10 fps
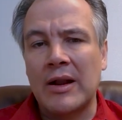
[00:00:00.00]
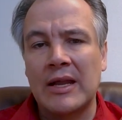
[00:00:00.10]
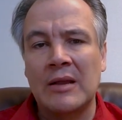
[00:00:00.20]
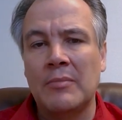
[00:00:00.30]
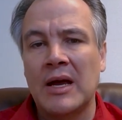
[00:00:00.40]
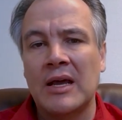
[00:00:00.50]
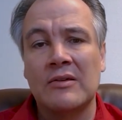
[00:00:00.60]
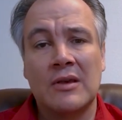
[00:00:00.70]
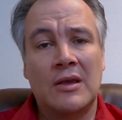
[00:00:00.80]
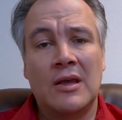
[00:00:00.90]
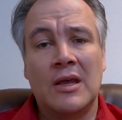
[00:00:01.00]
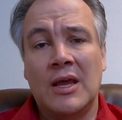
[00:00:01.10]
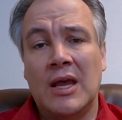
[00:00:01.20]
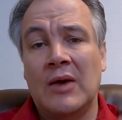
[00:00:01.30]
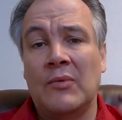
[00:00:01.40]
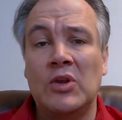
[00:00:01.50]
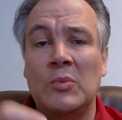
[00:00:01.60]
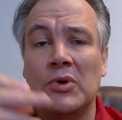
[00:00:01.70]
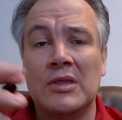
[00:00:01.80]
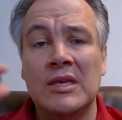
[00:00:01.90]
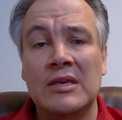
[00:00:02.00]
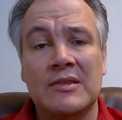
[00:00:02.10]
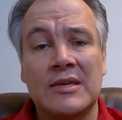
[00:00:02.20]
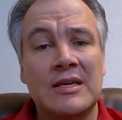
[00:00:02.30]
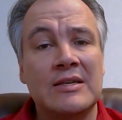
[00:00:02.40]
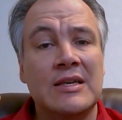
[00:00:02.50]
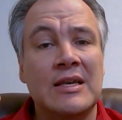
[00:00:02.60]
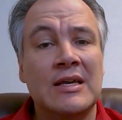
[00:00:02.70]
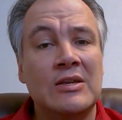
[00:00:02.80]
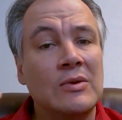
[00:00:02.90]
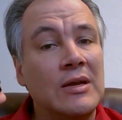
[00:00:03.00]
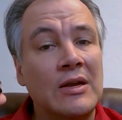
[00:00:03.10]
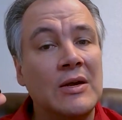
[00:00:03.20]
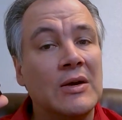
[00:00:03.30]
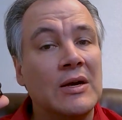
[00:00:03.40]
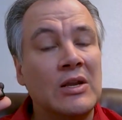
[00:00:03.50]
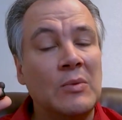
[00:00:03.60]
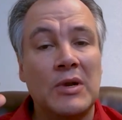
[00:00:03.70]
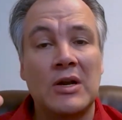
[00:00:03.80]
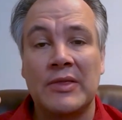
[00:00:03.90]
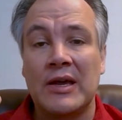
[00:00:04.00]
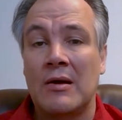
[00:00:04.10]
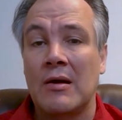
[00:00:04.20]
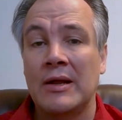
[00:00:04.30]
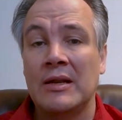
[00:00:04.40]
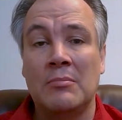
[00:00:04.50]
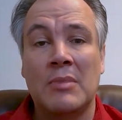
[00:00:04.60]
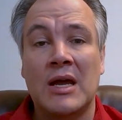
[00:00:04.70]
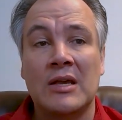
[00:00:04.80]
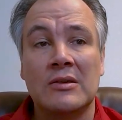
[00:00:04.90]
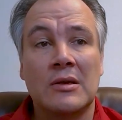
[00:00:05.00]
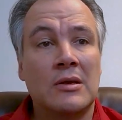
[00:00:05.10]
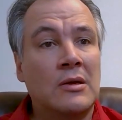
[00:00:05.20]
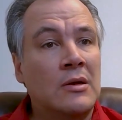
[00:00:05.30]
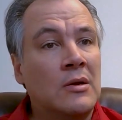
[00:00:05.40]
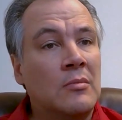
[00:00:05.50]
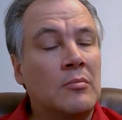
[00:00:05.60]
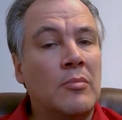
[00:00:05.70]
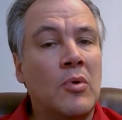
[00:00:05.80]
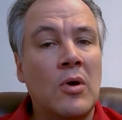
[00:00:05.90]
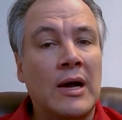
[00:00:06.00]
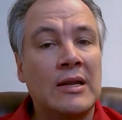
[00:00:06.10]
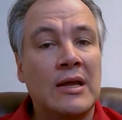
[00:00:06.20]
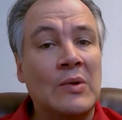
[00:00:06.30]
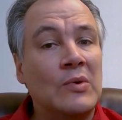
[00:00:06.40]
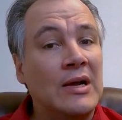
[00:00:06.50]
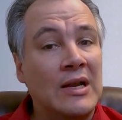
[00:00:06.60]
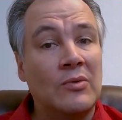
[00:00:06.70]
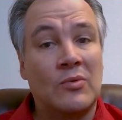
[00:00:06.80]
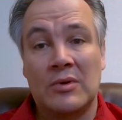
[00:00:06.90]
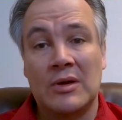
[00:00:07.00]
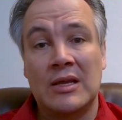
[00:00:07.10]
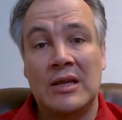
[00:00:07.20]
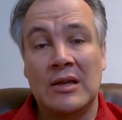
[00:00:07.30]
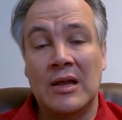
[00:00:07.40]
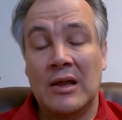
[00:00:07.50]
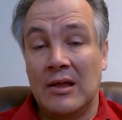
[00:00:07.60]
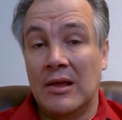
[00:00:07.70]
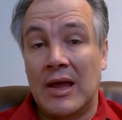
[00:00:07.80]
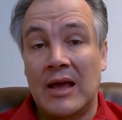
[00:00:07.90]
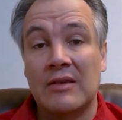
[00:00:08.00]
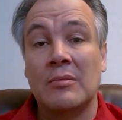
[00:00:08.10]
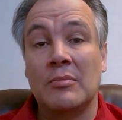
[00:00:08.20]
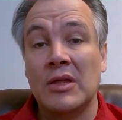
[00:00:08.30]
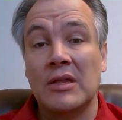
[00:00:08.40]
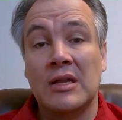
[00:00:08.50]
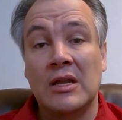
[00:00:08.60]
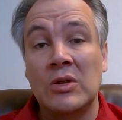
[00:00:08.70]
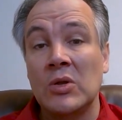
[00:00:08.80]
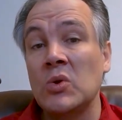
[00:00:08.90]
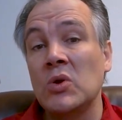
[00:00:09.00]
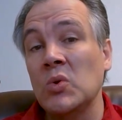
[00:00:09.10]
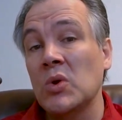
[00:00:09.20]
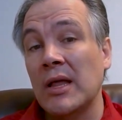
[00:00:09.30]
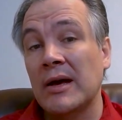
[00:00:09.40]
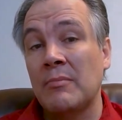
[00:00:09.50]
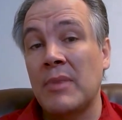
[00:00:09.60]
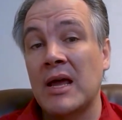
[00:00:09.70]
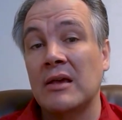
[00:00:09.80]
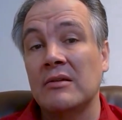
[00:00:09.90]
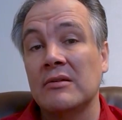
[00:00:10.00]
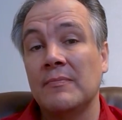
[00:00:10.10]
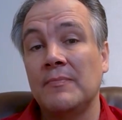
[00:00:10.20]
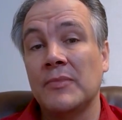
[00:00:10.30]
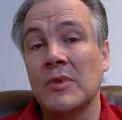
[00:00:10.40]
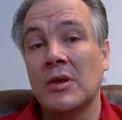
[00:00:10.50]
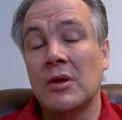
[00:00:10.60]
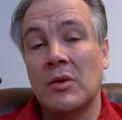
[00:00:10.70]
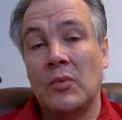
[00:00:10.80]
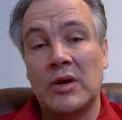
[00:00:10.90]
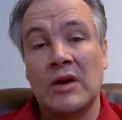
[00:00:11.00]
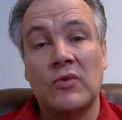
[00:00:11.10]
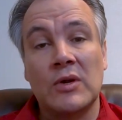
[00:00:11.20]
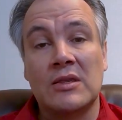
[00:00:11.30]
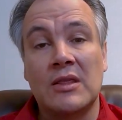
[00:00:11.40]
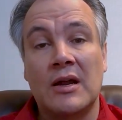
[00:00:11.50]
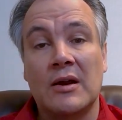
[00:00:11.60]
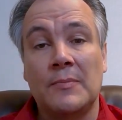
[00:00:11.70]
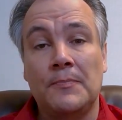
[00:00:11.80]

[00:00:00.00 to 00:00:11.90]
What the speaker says: hitting bass. And when you put these things in your ear and you put it on that hard hitting bass, boy, I tell you what, it really has the ability to do a lot of bass whenever it's there.